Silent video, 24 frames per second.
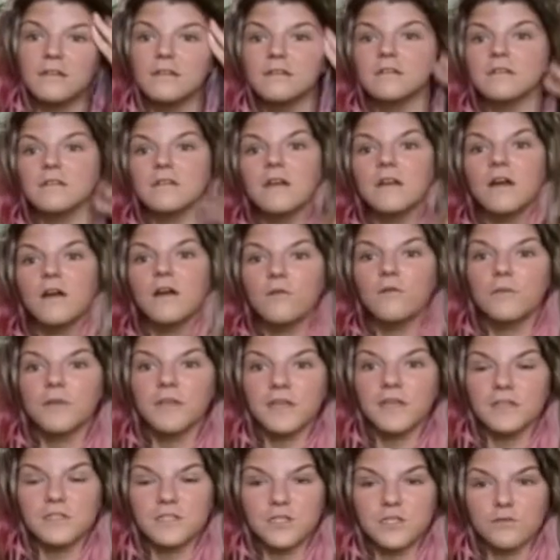know,
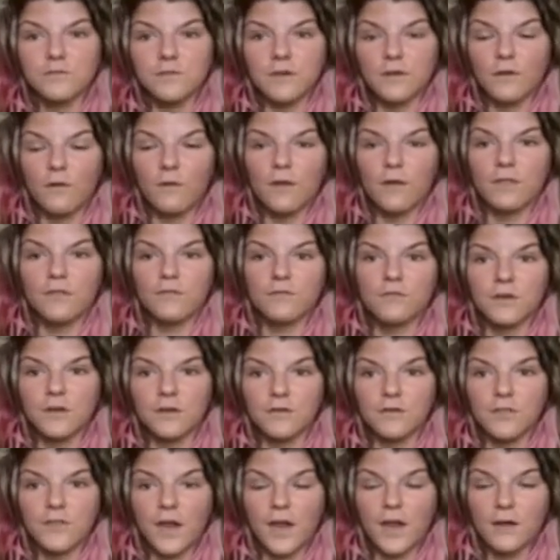because you were going through your
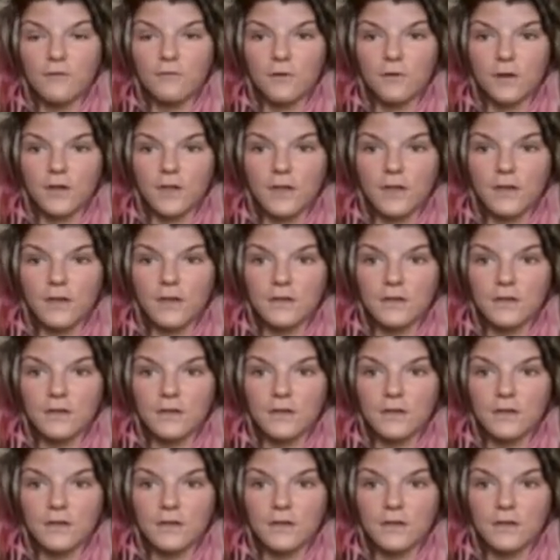thyroid.